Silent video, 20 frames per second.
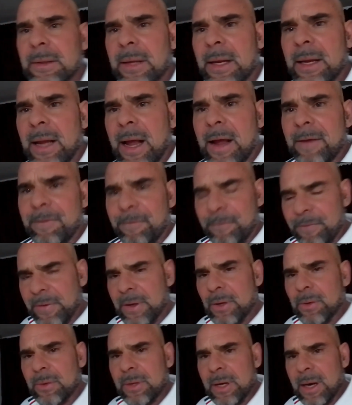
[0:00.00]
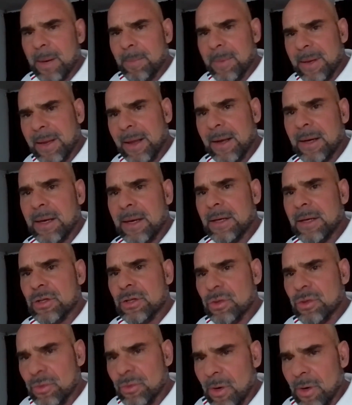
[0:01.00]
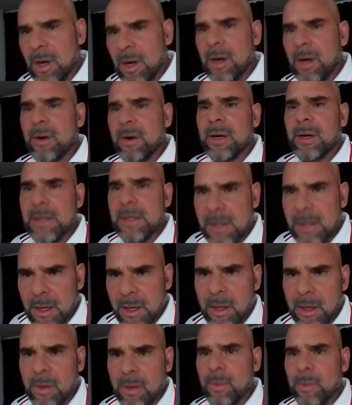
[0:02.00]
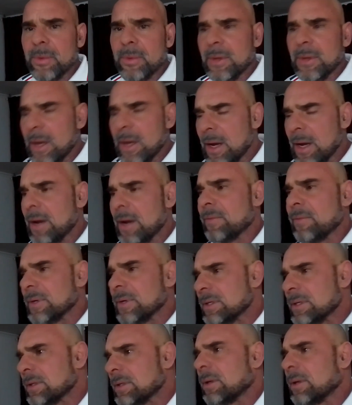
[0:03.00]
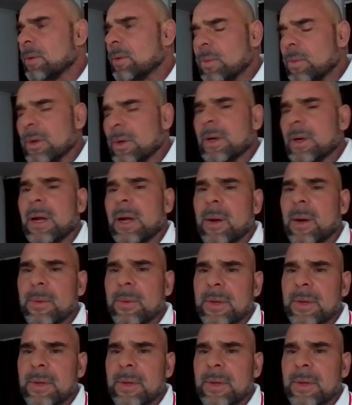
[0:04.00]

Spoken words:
Like, I feel that I'm getting stronger and younger with every single workout,